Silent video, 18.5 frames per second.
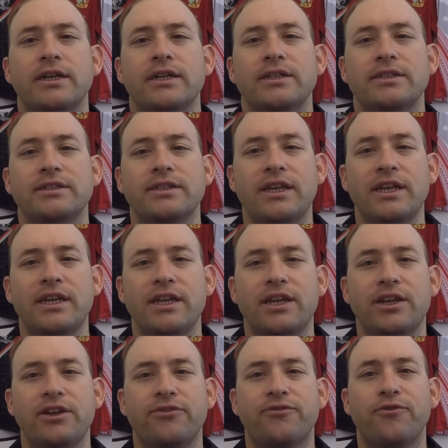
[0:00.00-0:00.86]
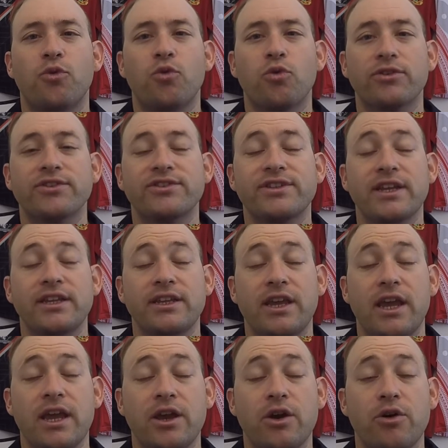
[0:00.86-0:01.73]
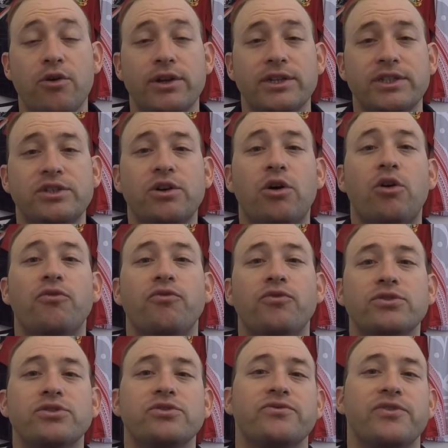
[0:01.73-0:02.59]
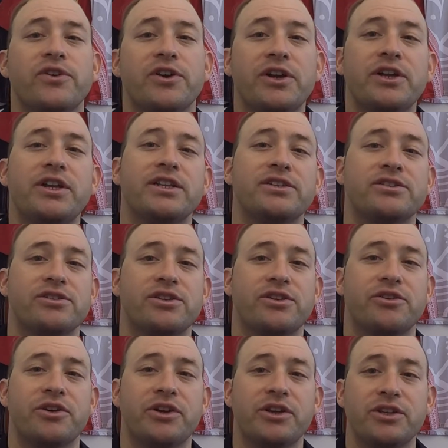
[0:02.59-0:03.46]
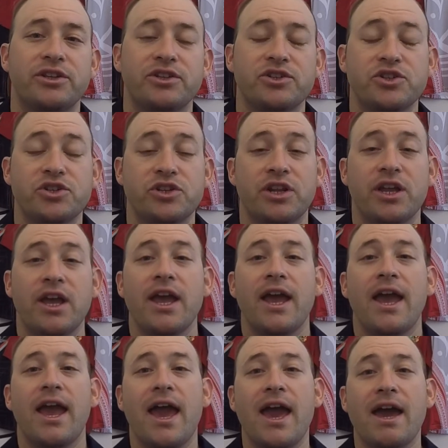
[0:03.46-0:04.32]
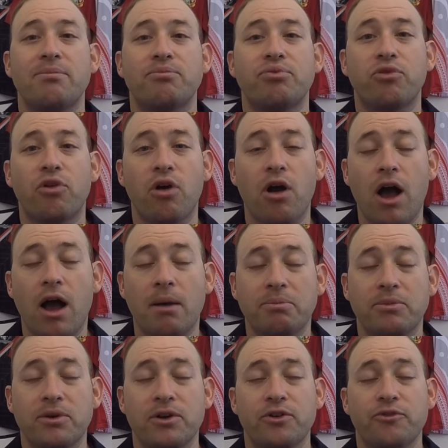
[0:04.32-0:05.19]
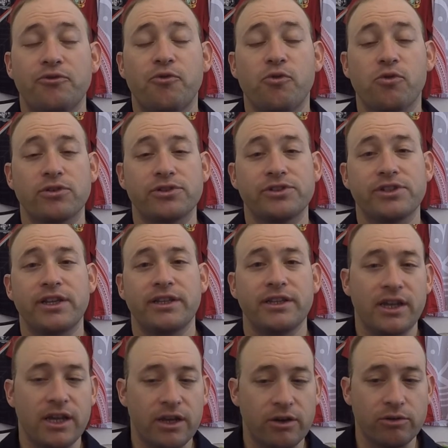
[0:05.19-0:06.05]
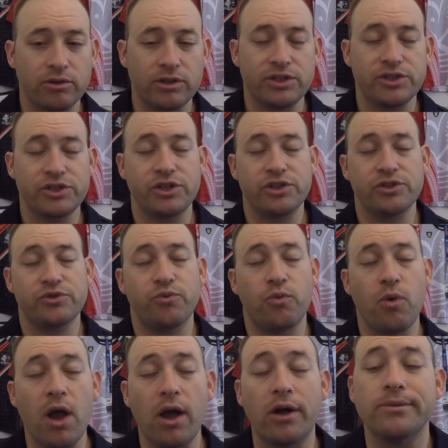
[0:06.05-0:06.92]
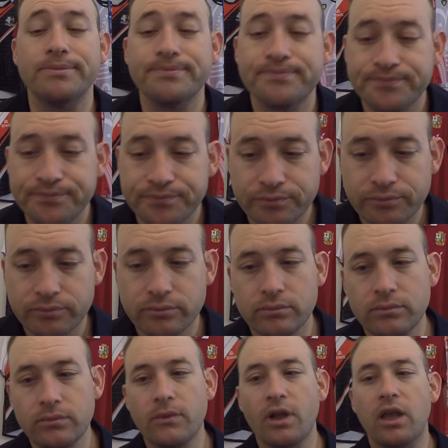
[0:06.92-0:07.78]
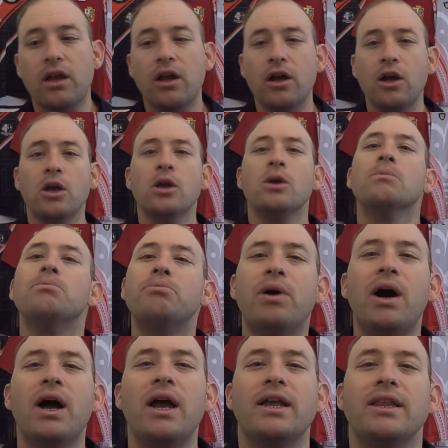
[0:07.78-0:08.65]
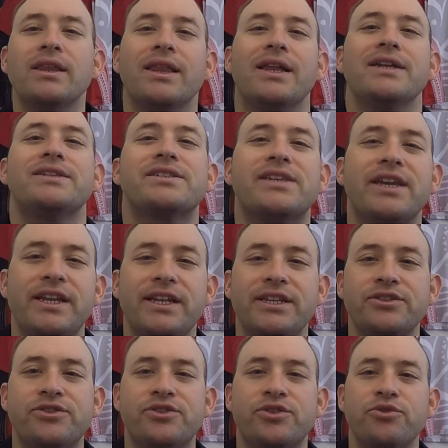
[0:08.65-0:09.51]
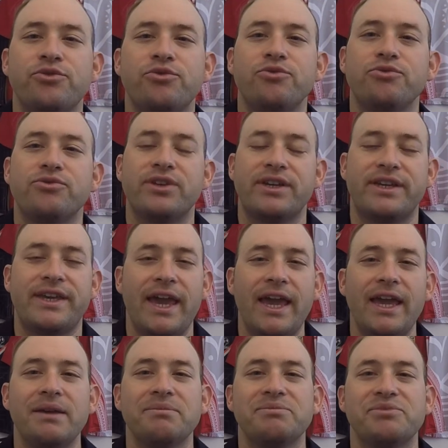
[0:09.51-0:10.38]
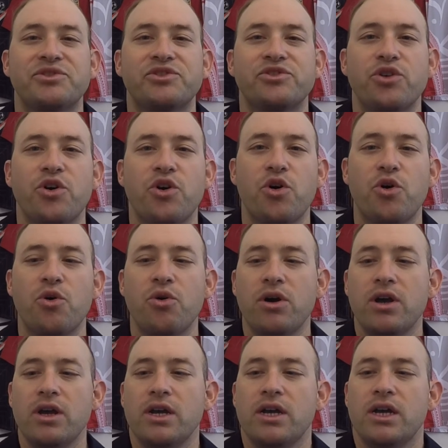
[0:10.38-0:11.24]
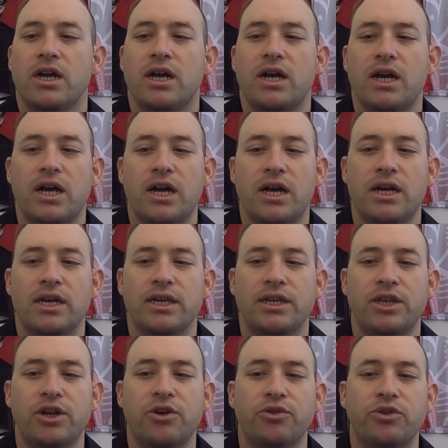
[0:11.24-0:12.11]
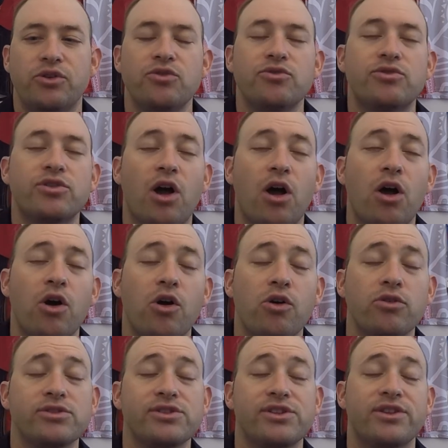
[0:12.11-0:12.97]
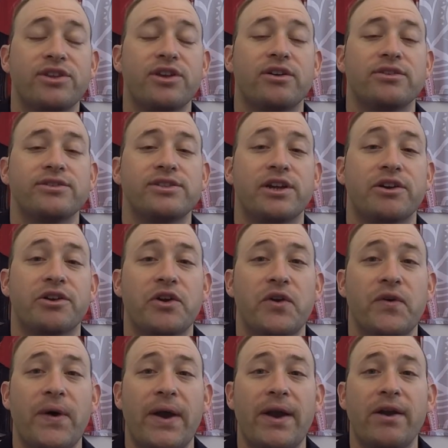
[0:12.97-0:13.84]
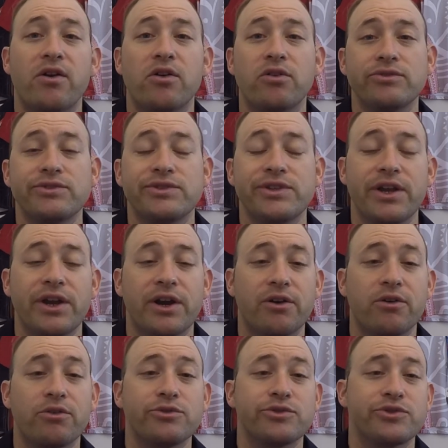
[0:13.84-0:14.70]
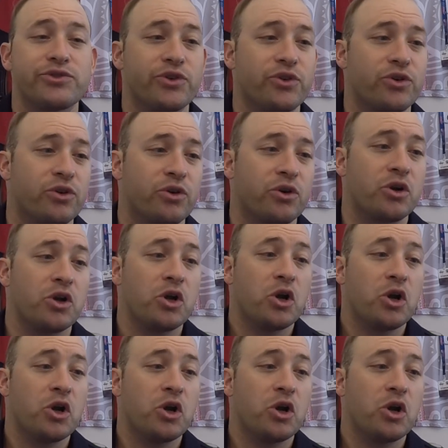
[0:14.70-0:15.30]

needed for San Diego, and Dolph was a very necessary addition at prop for San Diego Legion as well. But let's get into the game. So, Utah hosted the Ontario Arrows. The Arrows are